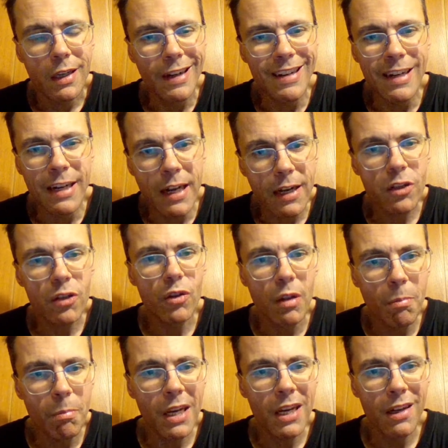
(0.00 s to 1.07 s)
next to the
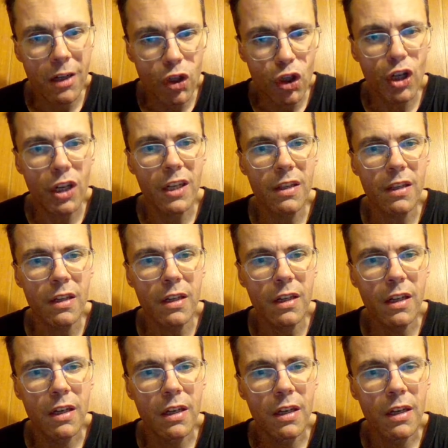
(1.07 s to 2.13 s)
main agenda
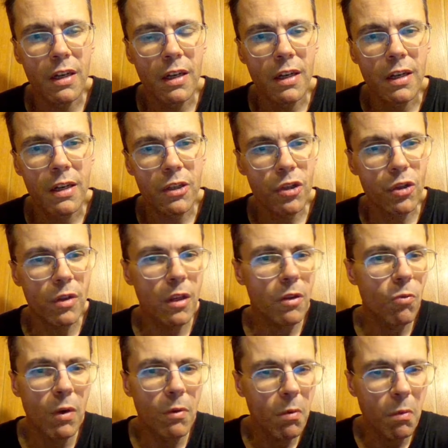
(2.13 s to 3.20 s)
so that
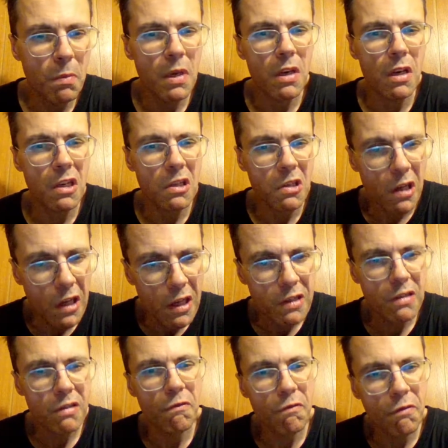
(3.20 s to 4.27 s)
one would be as
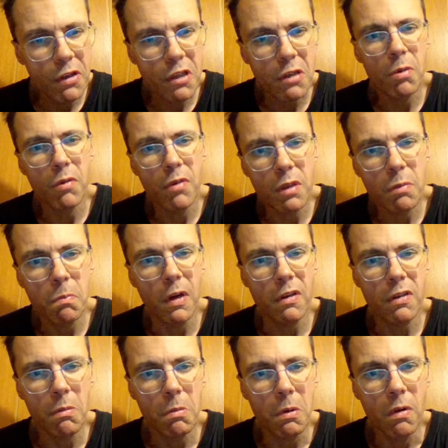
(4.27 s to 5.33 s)
least visible as
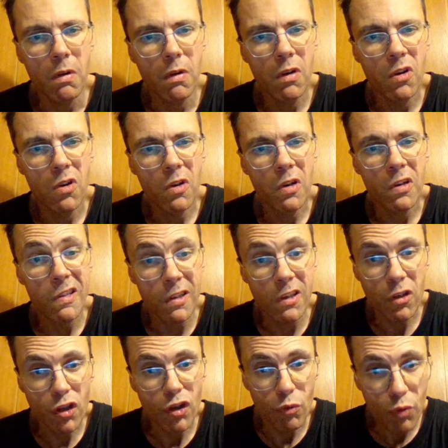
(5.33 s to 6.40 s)
possible. This
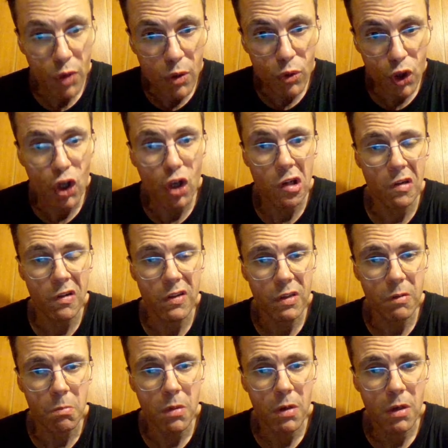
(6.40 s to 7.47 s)
is a real
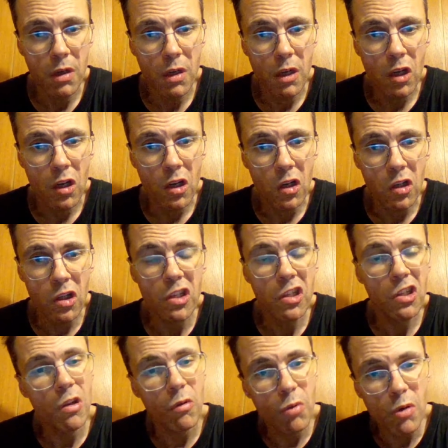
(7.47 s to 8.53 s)
journalism. This
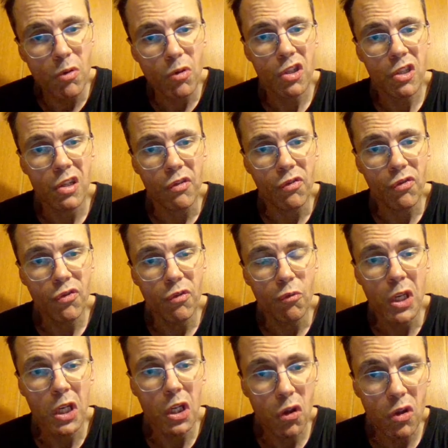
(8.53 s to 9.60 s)
is the real stuff.
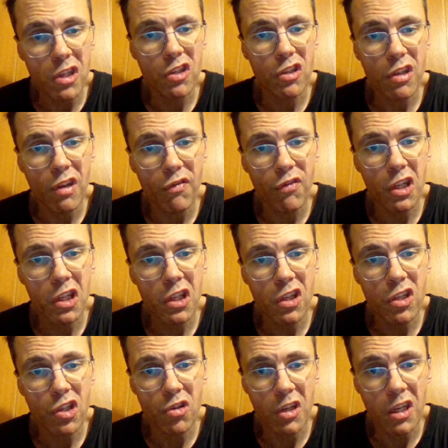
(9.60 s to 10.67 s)
When you do the stuff like
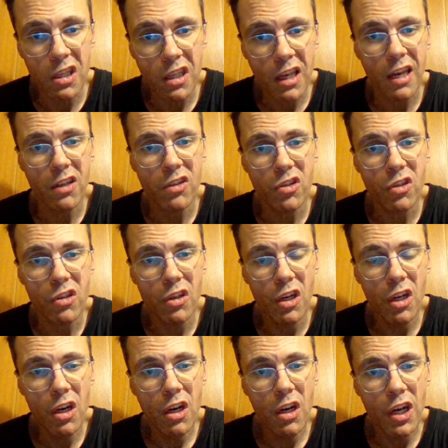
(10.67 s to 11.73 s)
this, you get cancer,
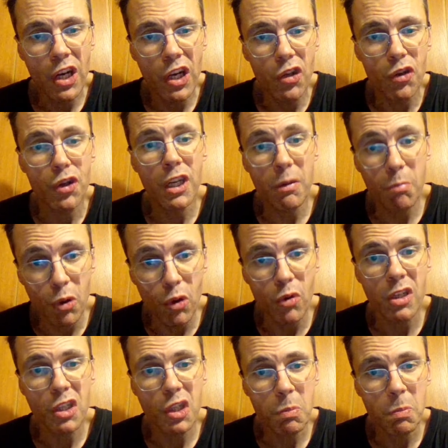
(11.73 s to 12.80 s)
you get
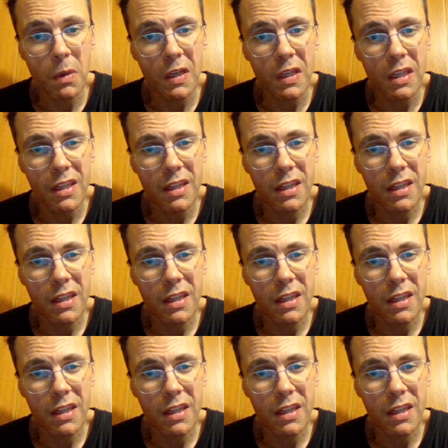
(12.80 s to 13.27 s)
broken spine.